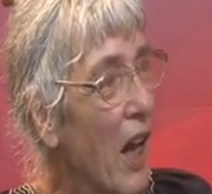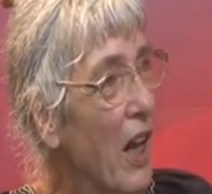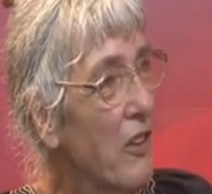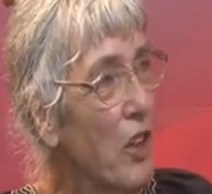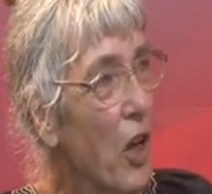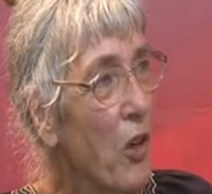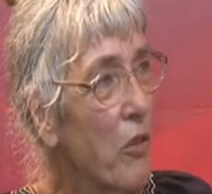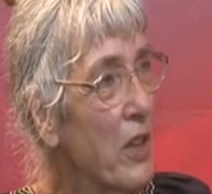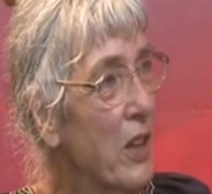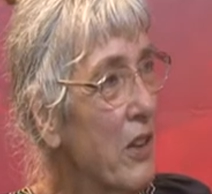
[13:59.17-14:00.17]
and the
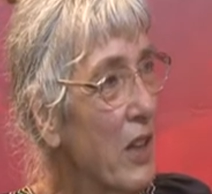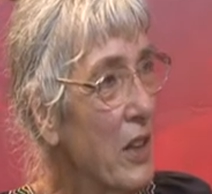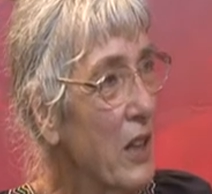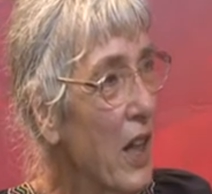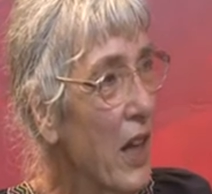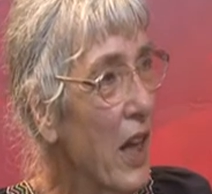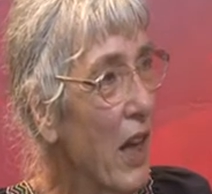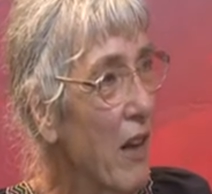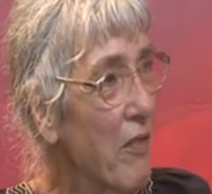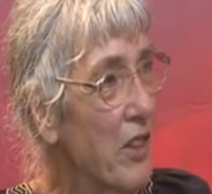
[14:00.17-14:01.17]
only thing they
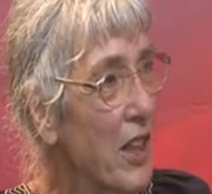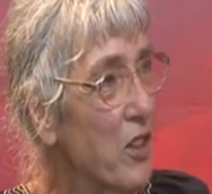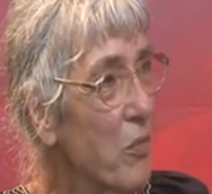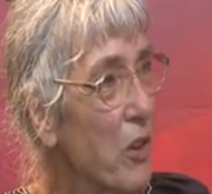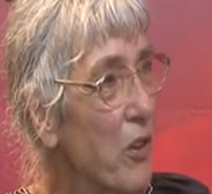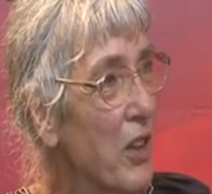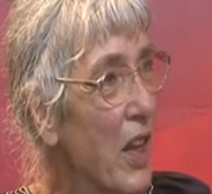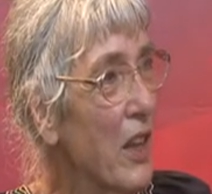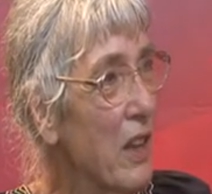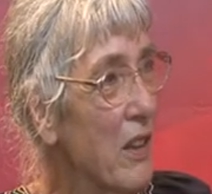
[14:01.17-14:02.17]
have that's worth
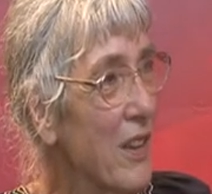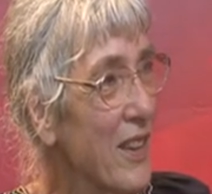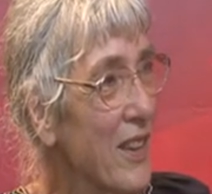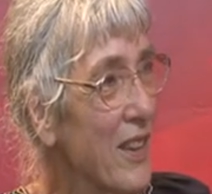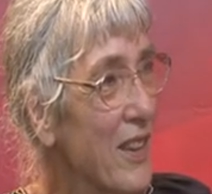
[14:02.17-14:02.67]
anything